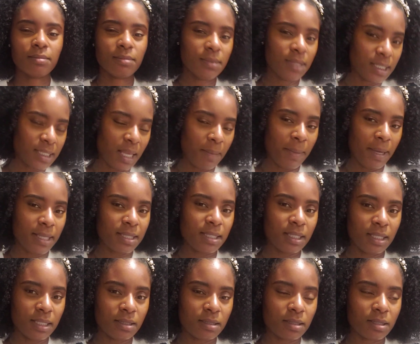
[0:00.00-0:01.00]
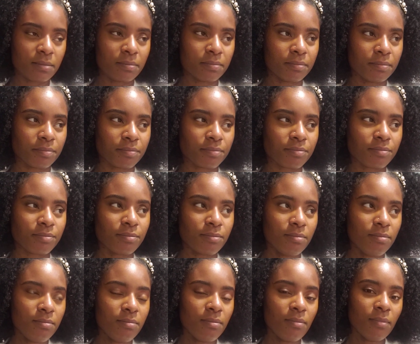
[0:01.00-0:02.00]
Does that make sense?
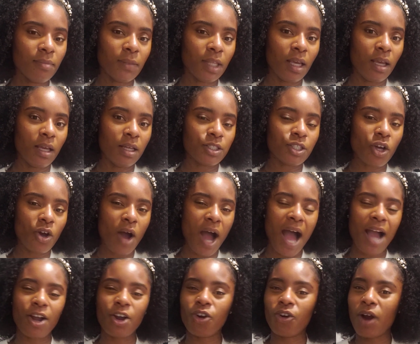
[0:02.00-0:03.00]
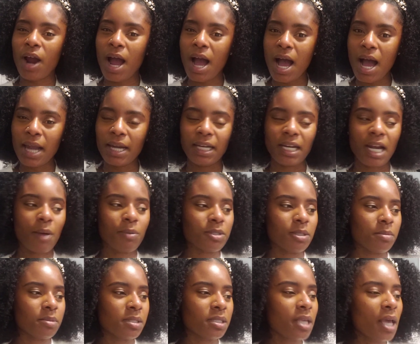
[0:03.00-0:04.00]
So I cried and I was
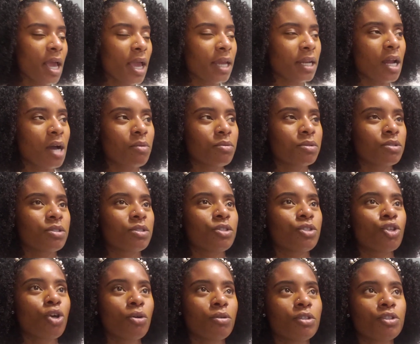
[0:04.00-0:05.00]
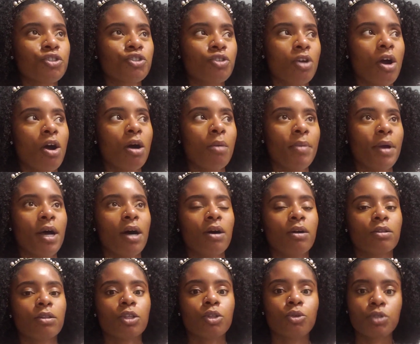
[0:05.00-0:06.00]
upset and I was so distraught
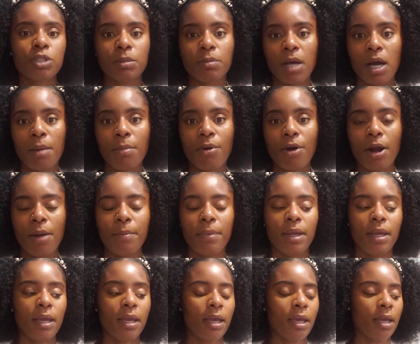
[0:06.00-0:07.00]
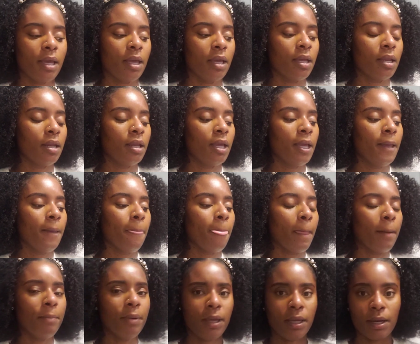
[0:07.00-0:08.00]
about losing my apartment and
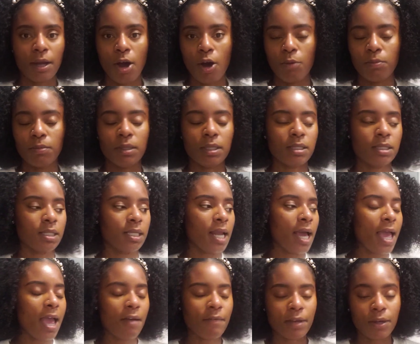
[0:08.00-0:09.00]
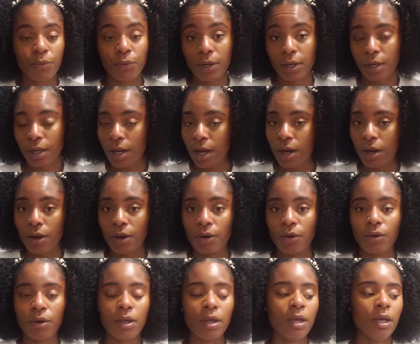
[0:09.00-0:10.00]
being homeless and not having where to
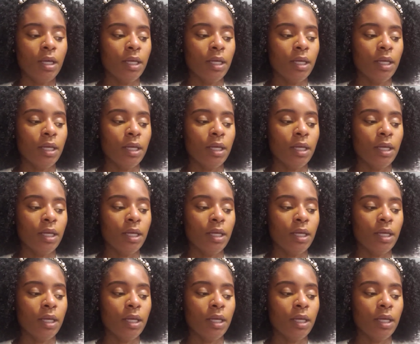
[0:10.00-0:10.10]
go.